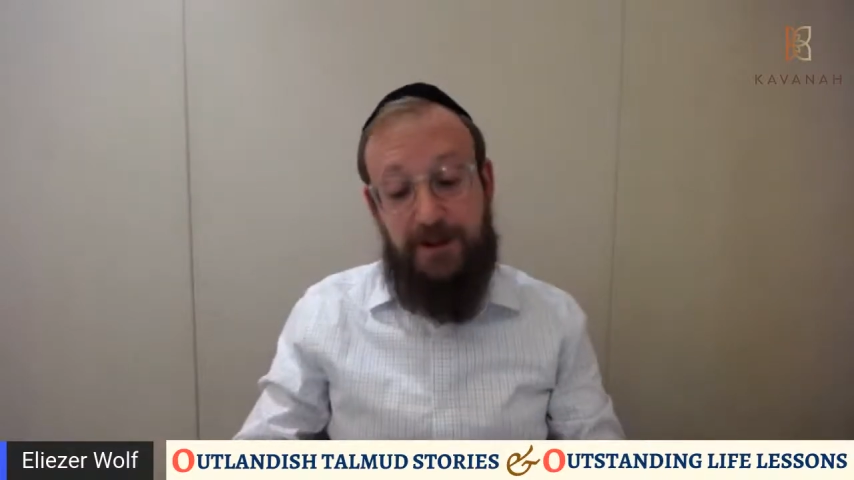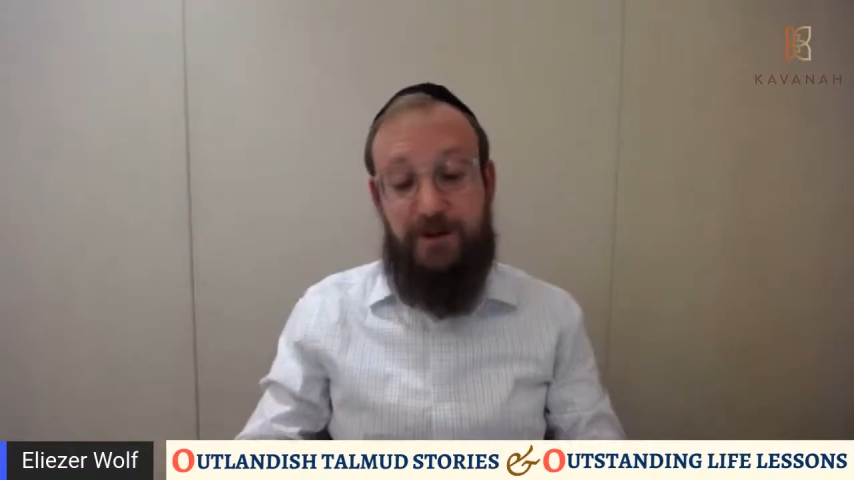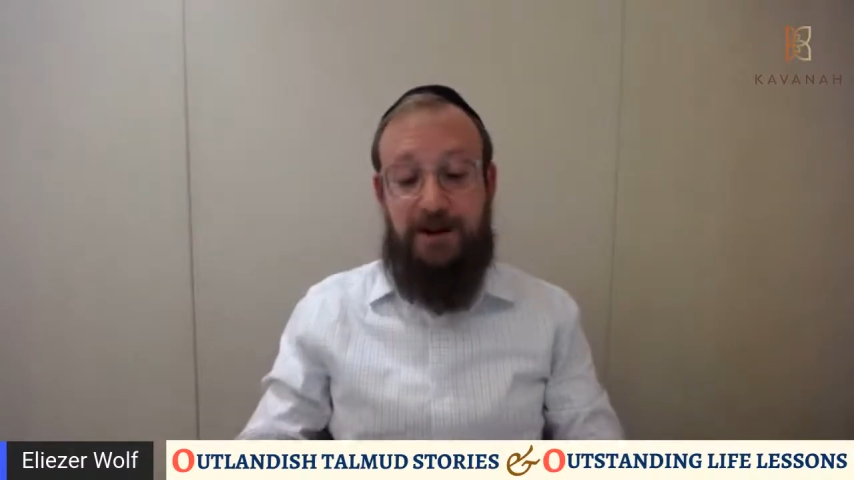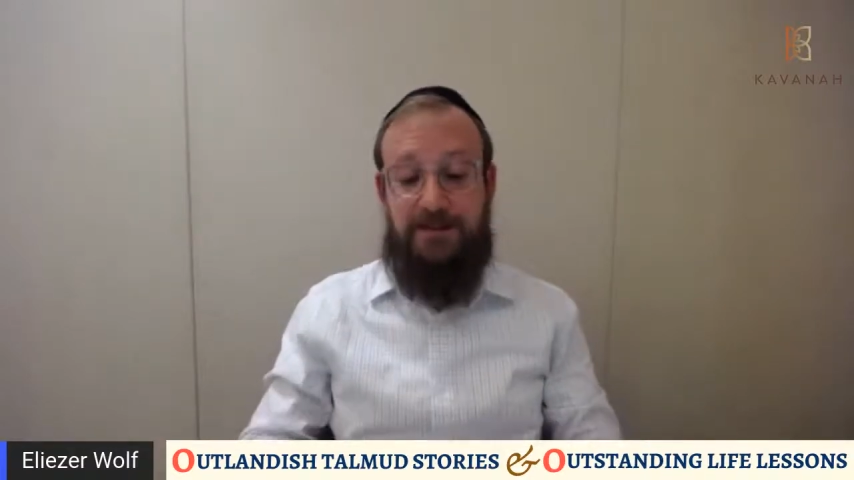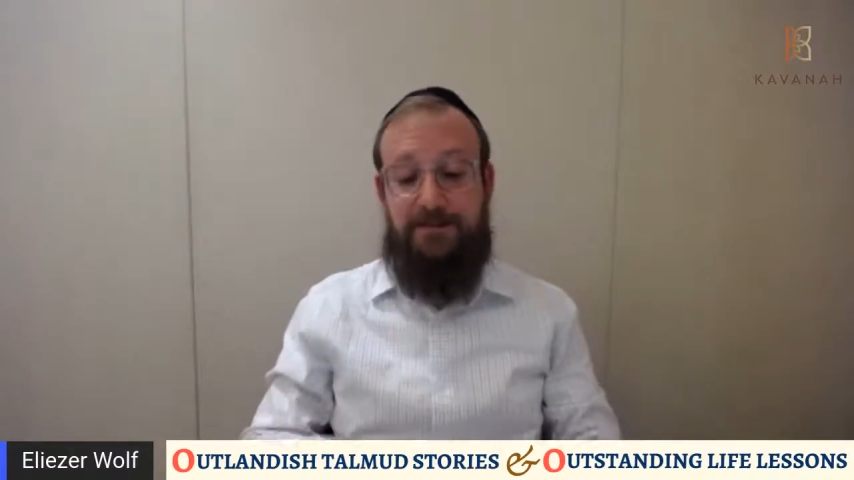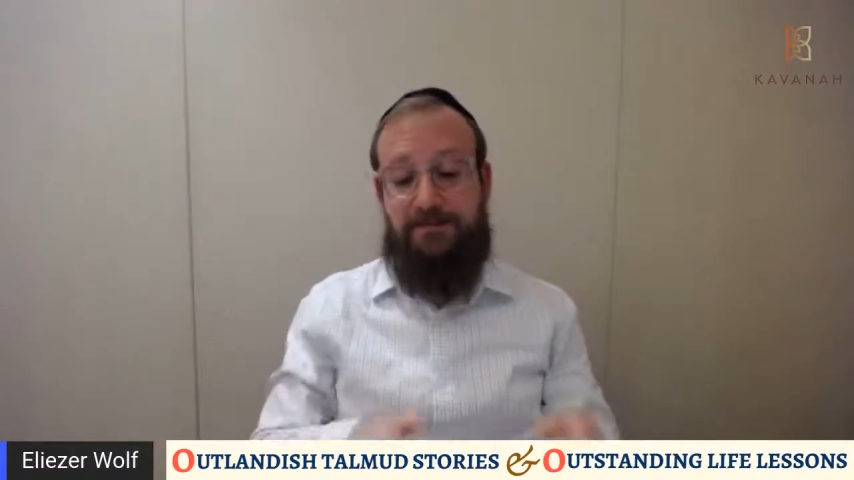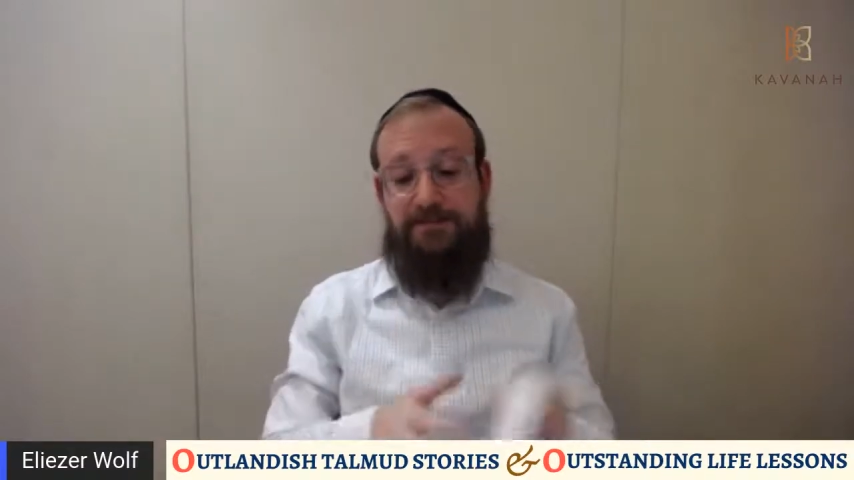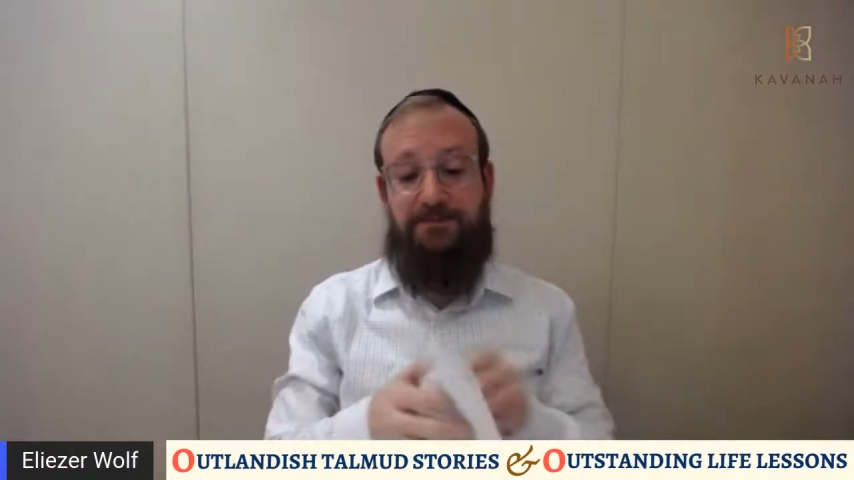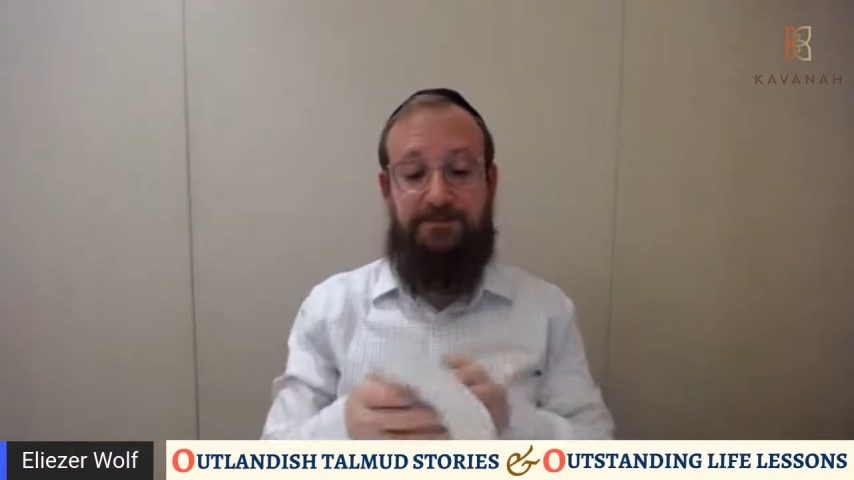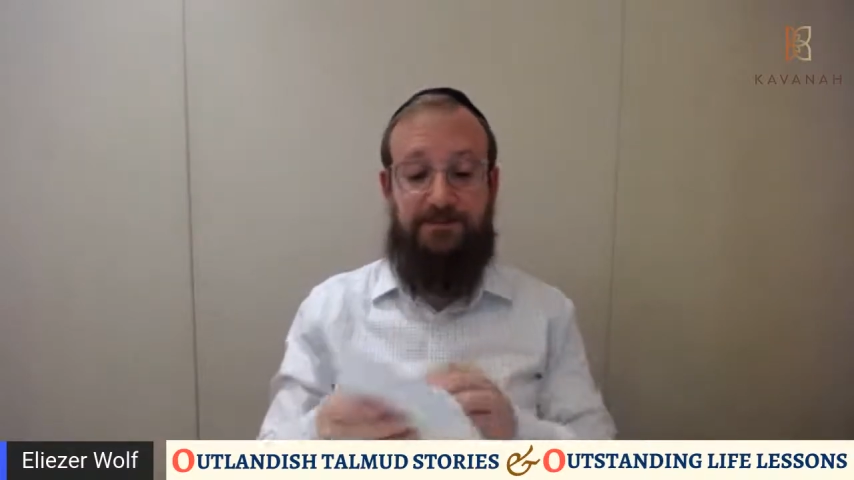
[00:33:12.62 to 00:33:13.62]
All right.
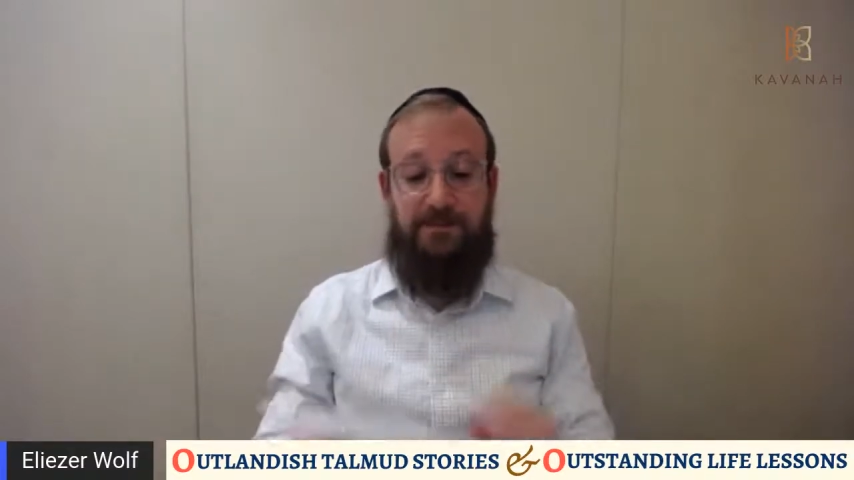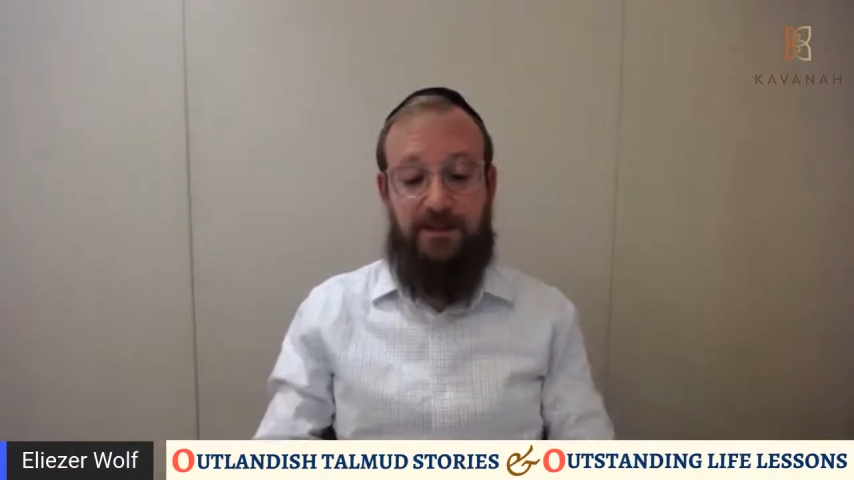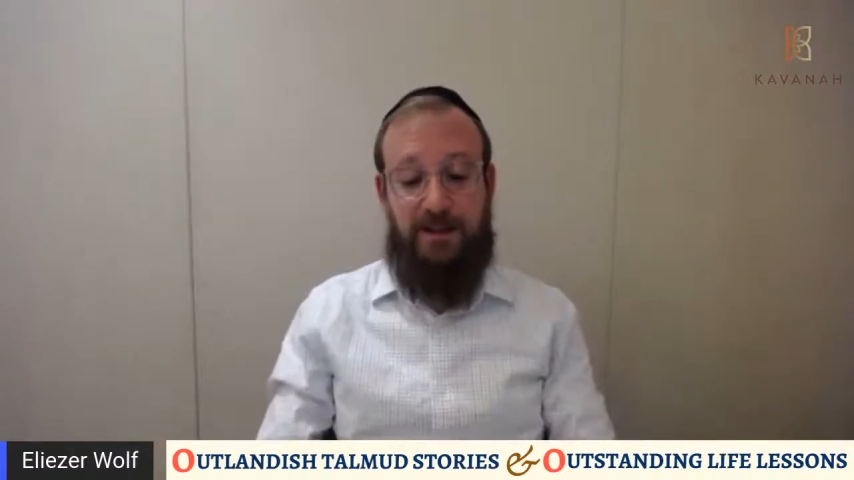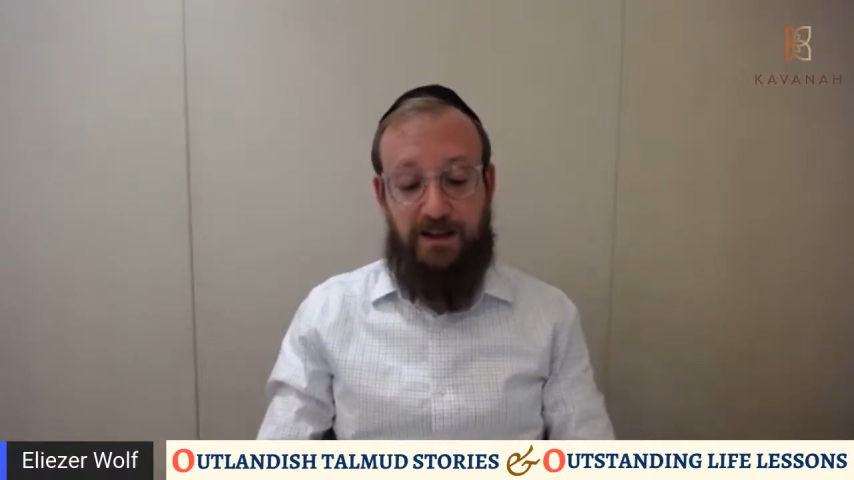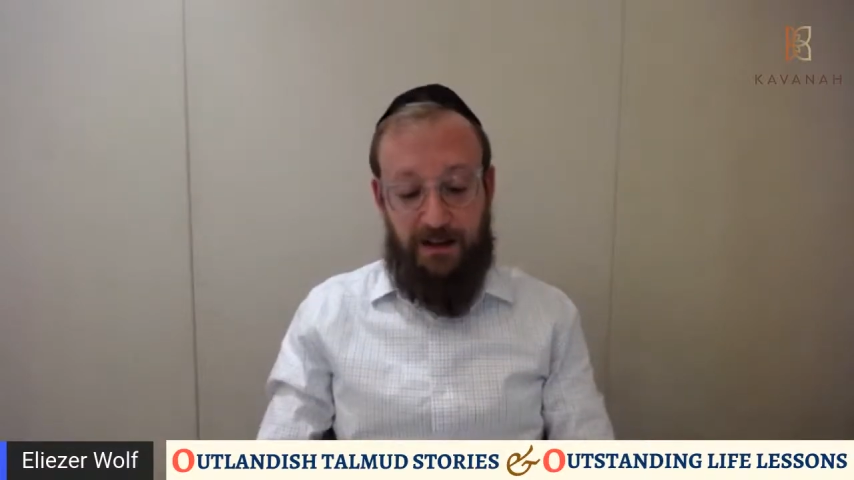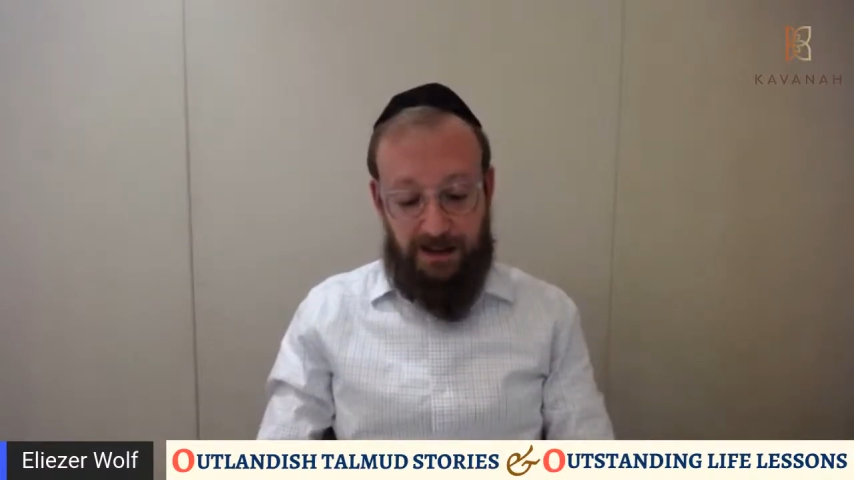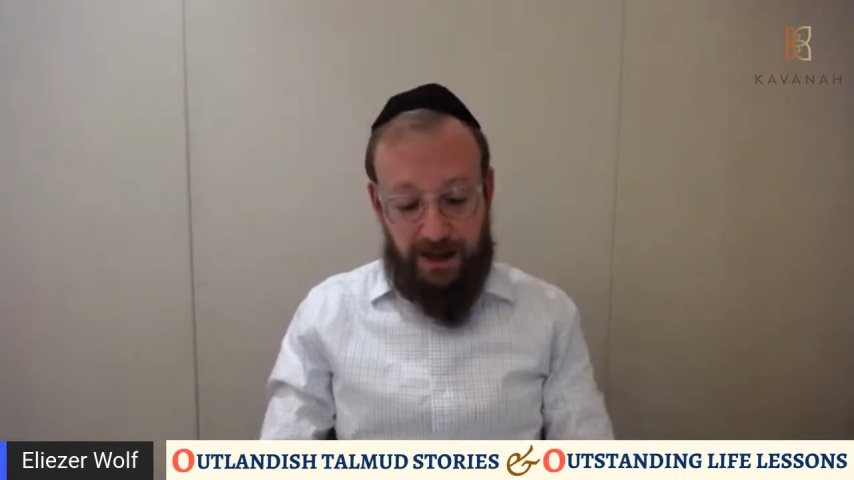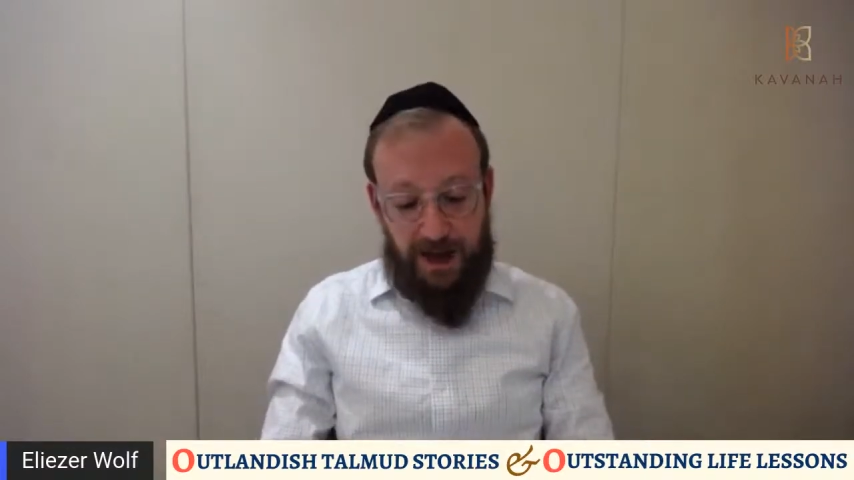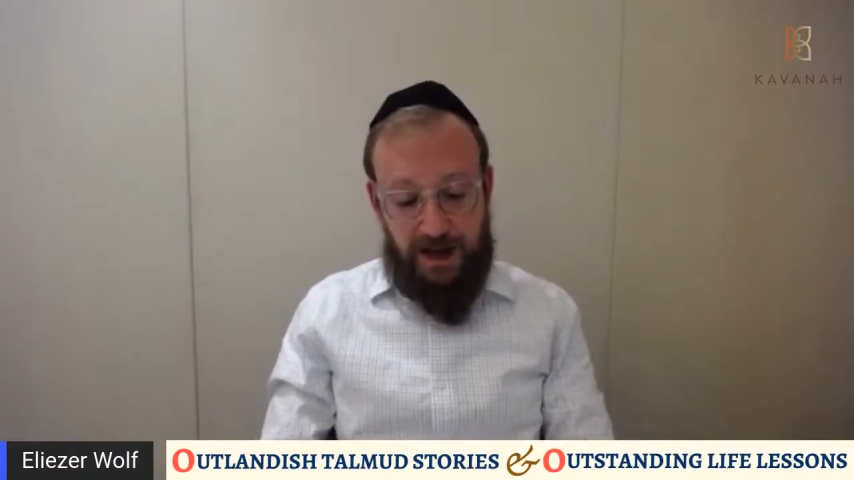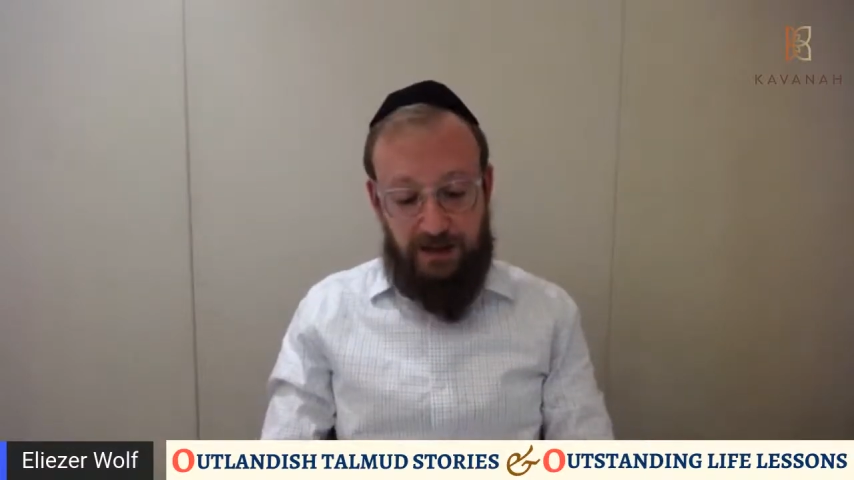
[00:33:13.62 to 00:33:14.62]

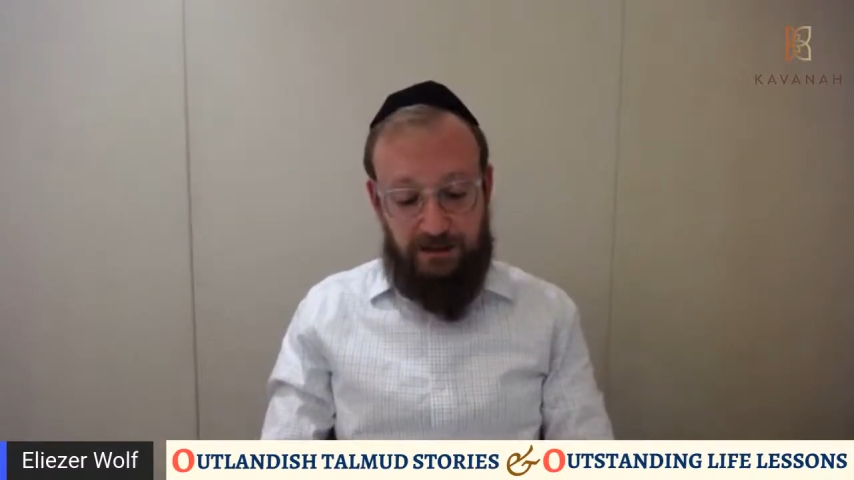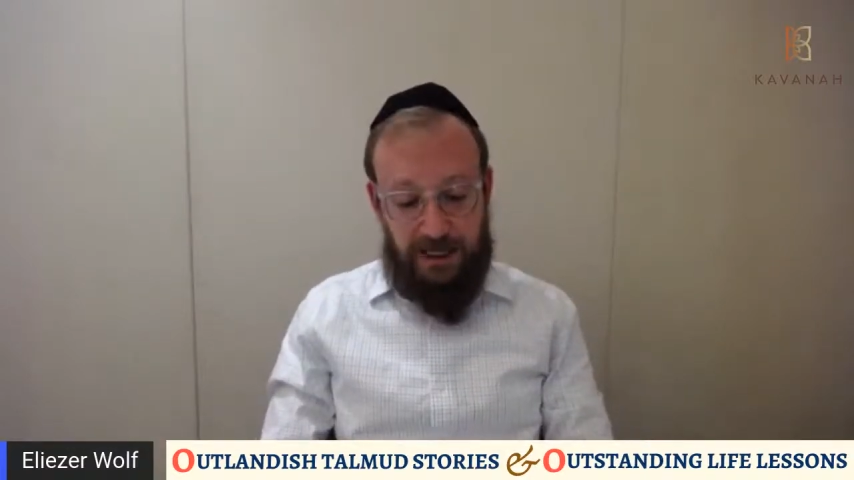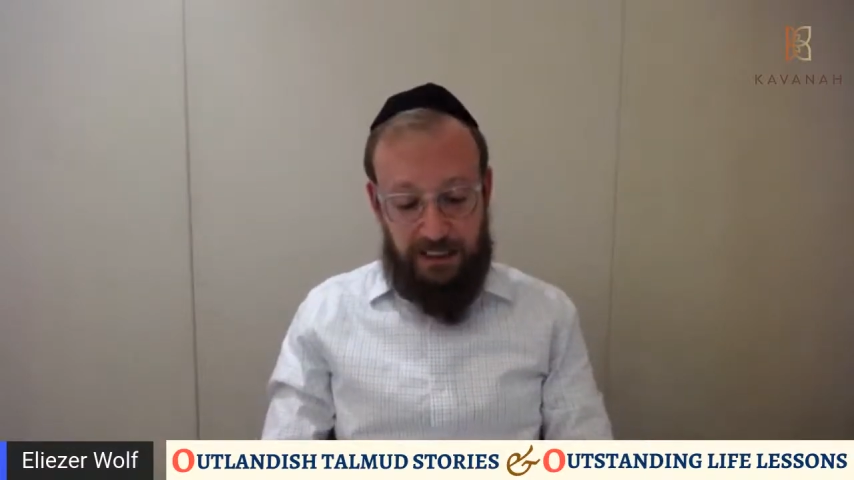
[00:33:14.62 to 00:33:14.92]
Now,